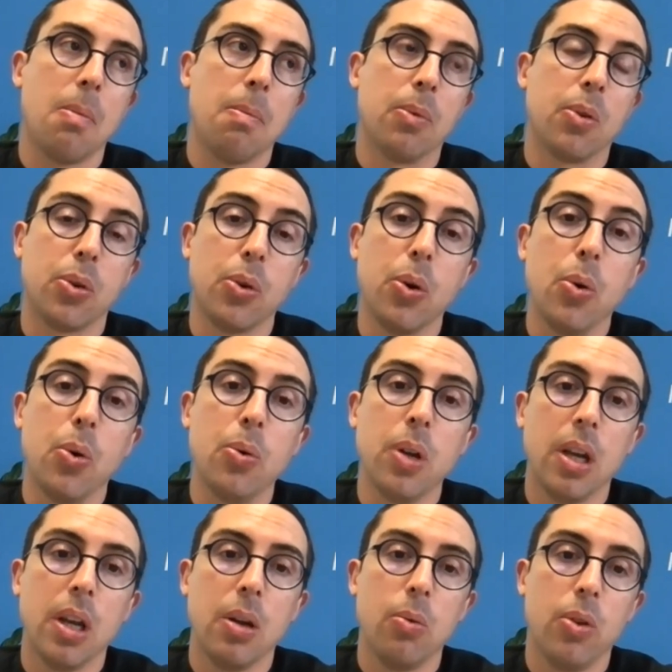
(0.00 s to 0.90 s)
Crew
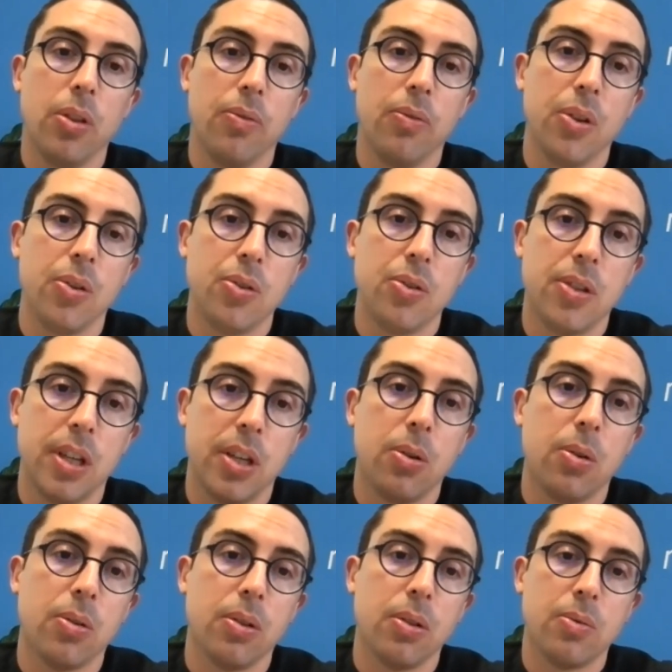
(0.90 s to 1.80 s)
with a view to
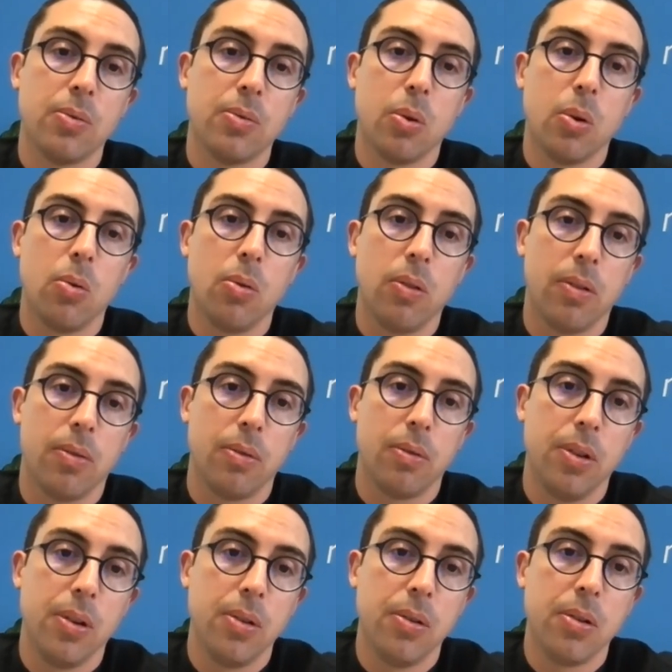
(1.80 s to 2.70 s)
secure a role through
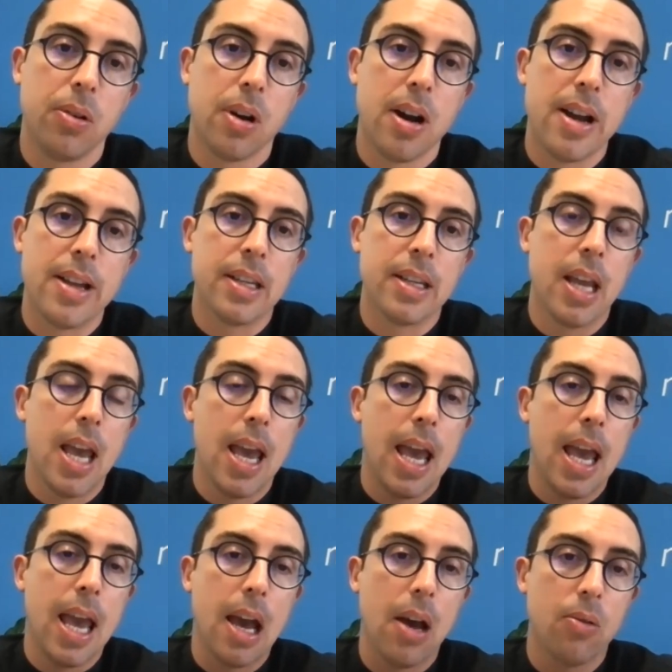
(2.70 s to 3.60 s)
you guys,
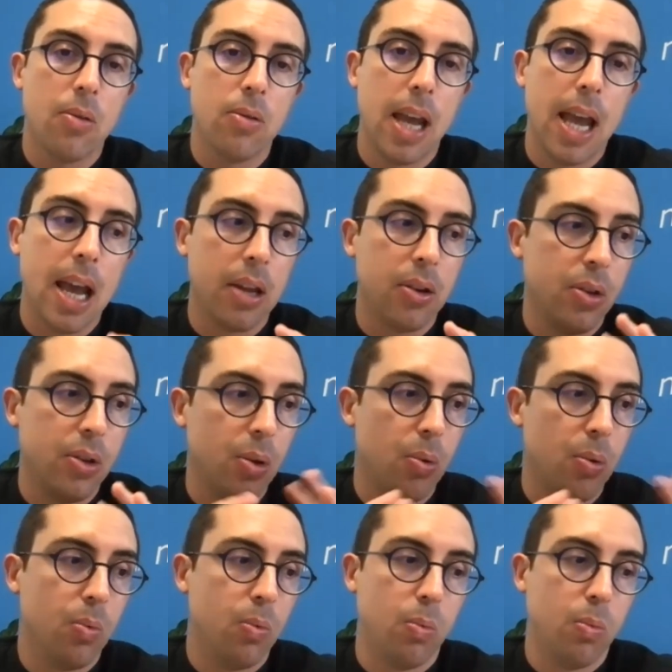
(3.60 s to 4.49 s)
how do
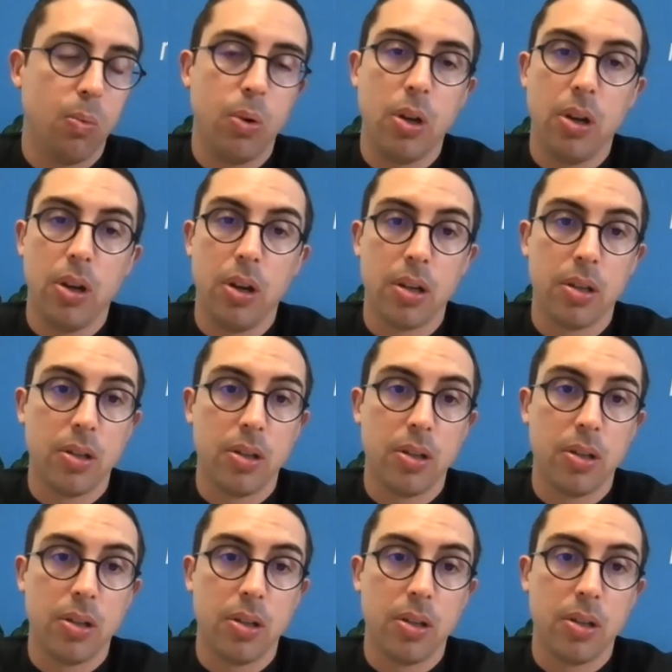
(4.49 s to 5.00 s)
you work?